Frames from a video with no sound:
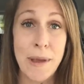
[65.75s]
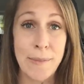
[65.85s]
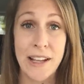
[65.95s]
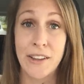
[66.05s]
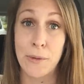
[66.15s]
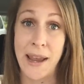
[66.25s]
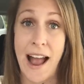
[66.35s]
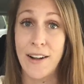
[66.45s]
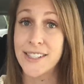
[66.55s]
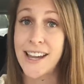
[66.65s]
maybe a little bit
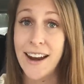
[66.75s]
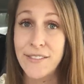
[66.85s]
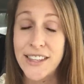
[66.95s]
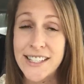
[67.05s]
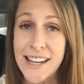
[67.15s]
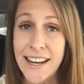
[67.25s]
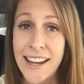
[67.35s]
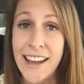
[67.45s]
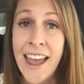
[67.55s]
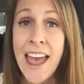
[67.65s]
outside of the
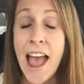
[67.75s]
city,